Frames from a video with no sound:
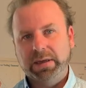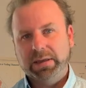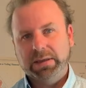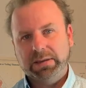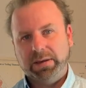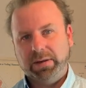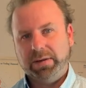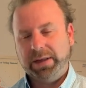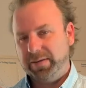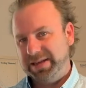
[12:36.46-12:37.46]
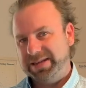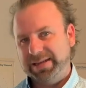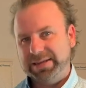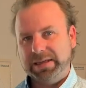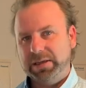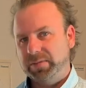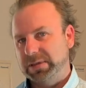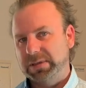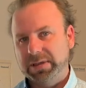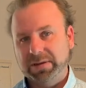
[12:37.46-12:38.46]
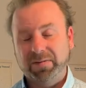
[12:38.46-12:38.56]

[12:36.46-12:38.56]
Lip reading: So that is continuous.